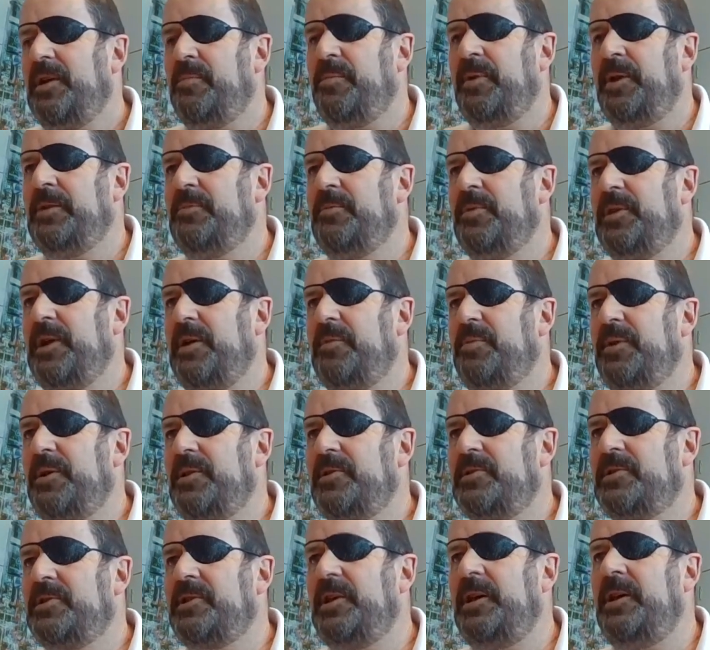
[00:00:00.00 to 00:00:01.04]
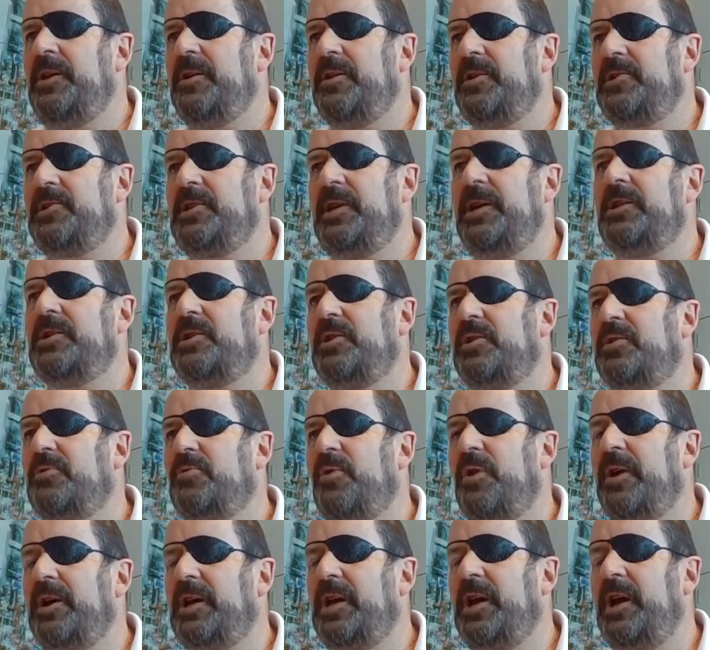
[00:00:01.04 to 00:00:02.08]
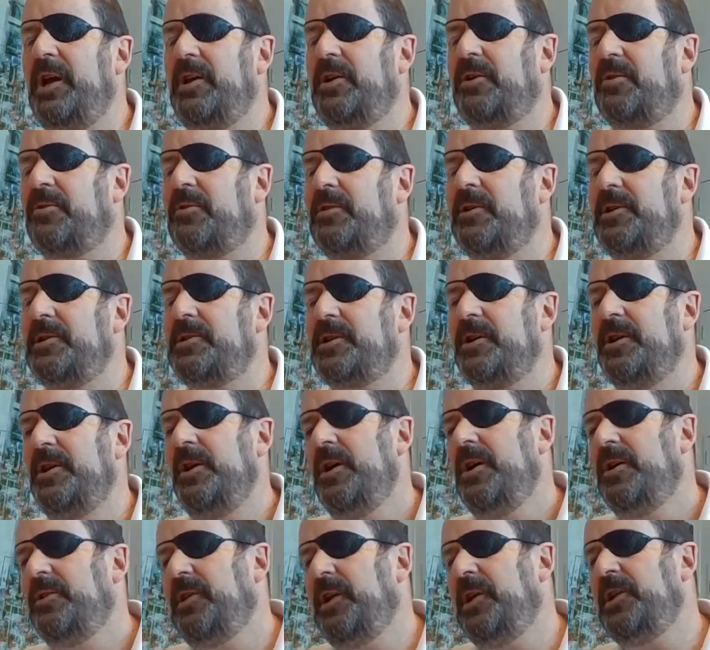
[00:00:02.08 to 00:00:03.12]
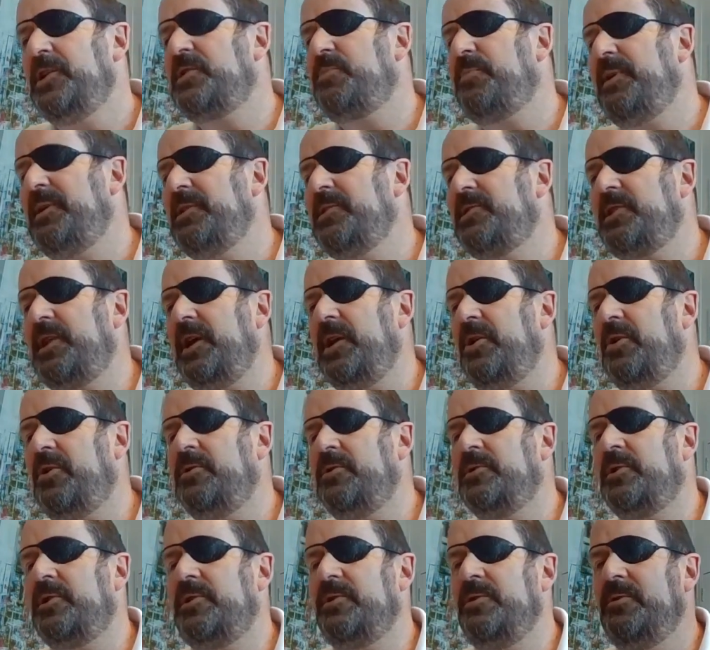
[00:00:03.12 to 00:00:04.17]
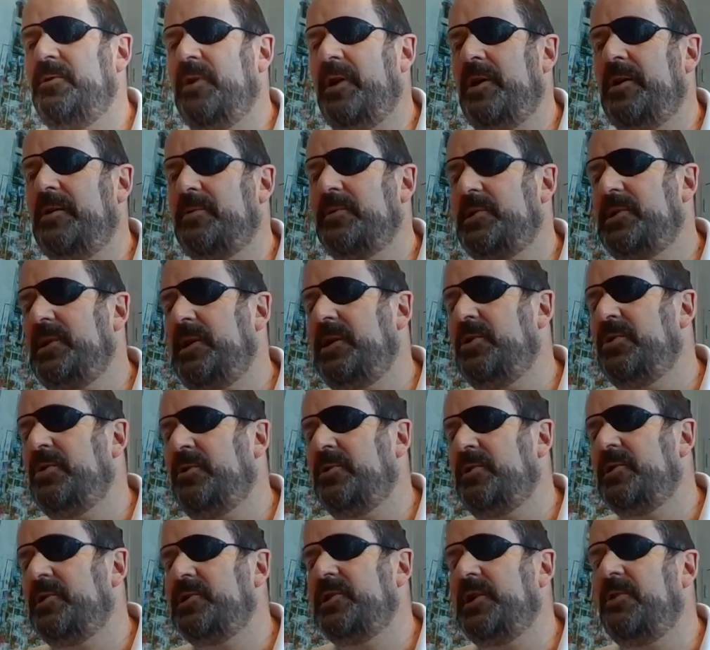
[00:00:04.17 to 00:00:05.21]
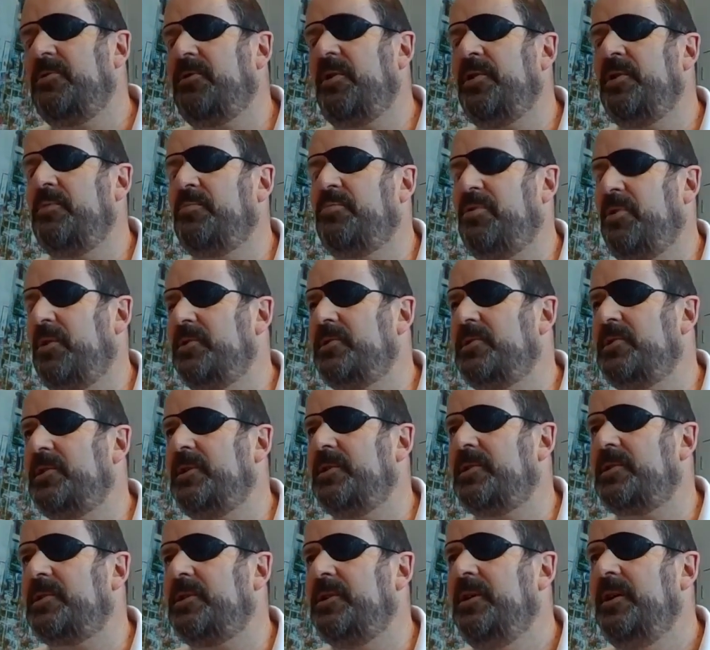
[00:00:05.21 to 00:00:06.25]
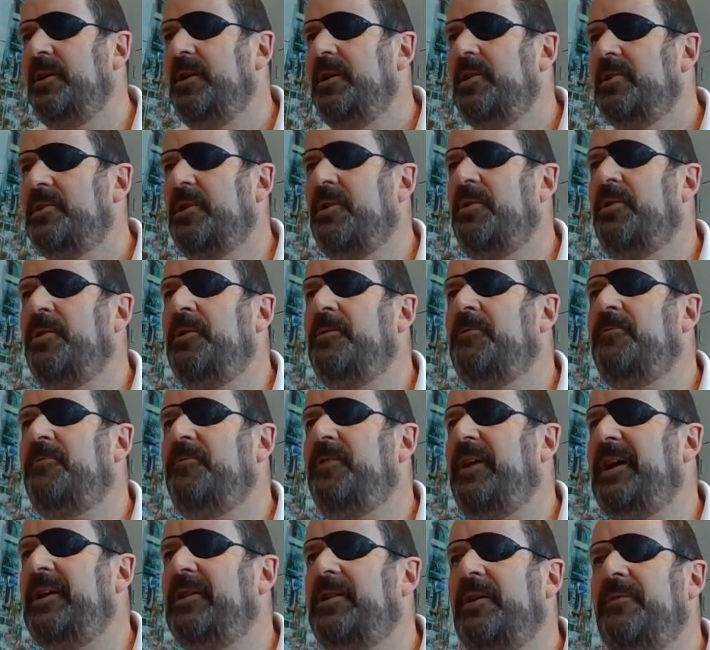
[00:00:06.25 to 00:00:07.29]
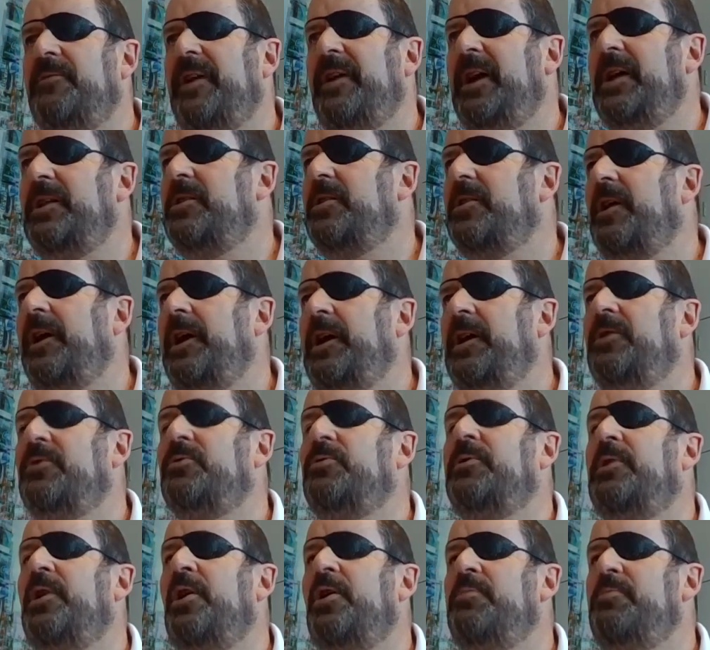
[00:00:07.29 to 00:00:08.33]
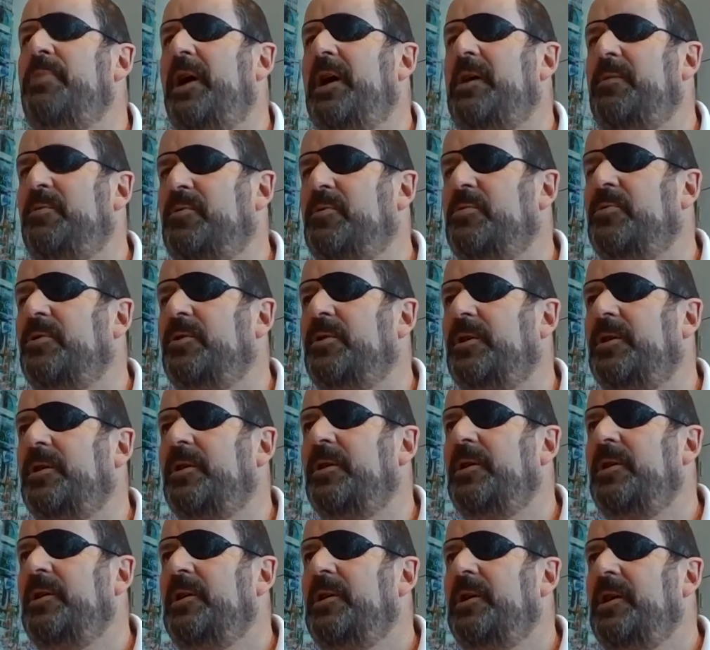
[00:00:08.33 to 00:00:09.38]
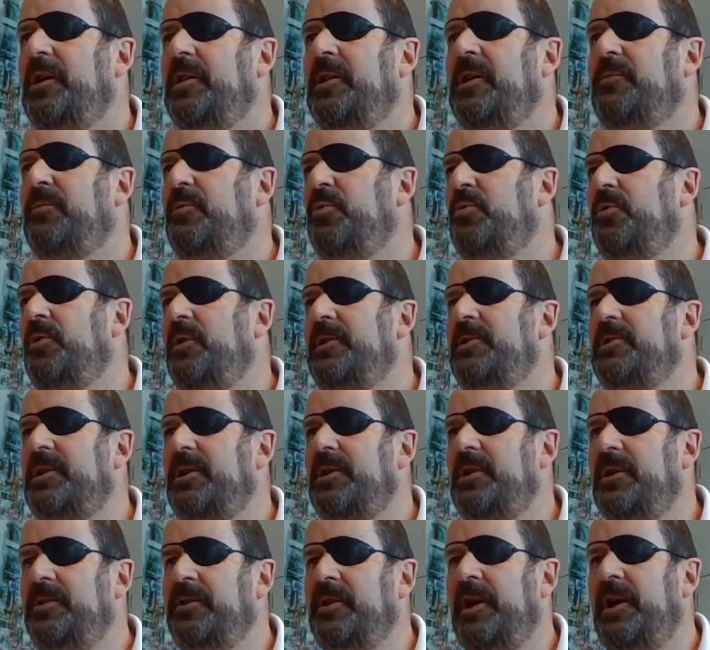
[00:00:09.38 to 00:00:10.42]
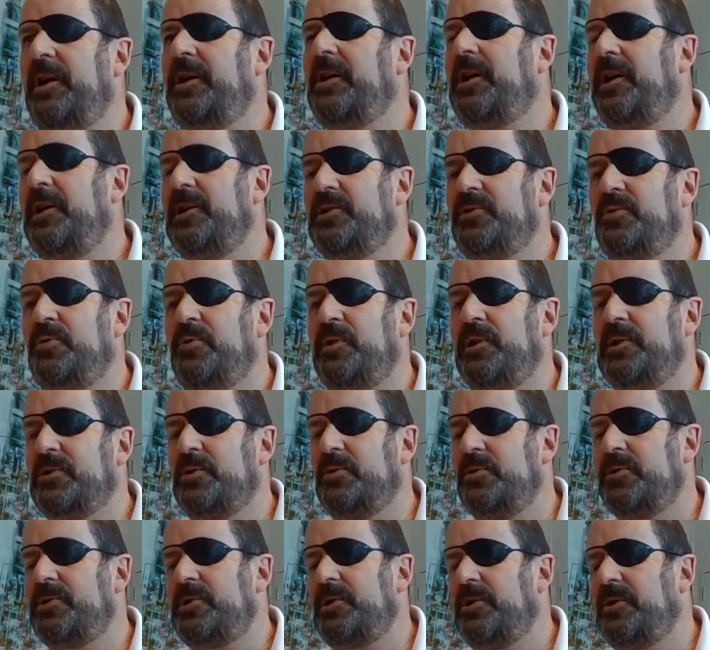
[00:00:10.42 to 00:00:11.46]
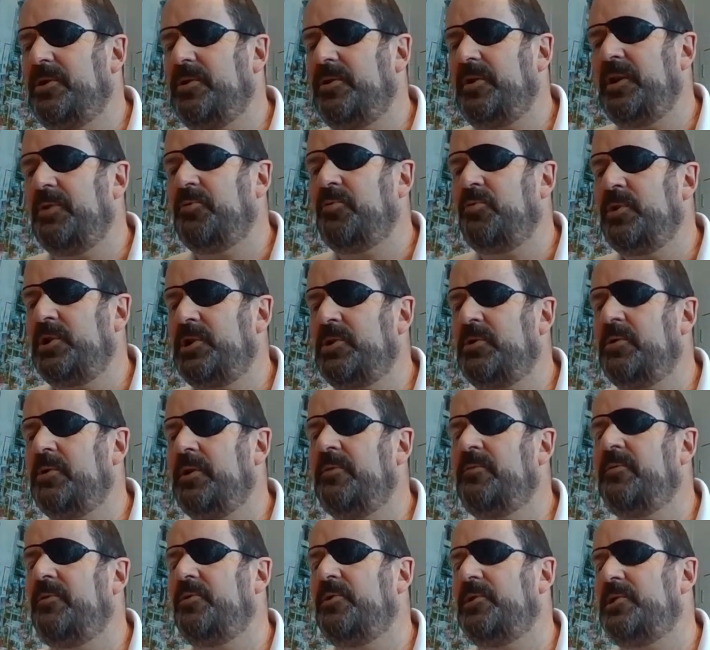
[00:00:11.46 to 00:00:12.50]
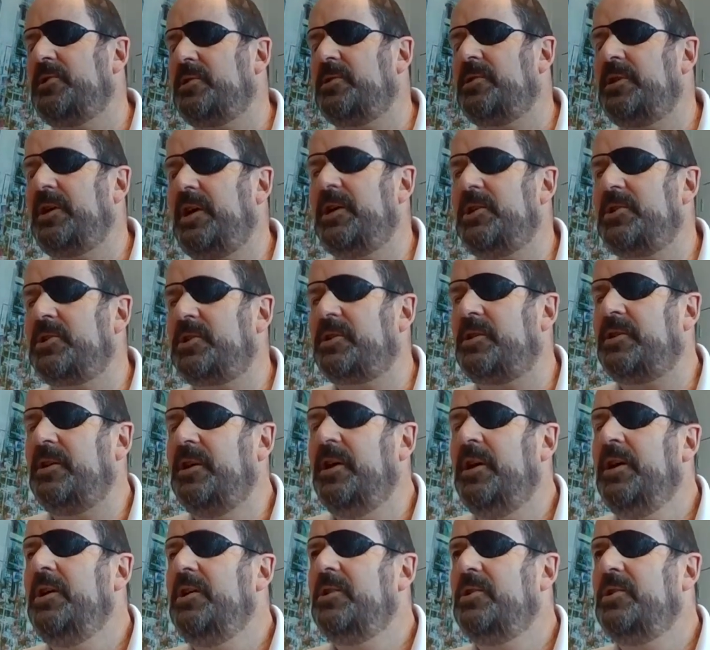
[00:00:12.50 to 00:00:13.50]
They've been set to the right categories. Then it's been sent on to Xero to process. So in effect, they've had to handle no paperwork, and they've always, in that case, always also got the original invoice attached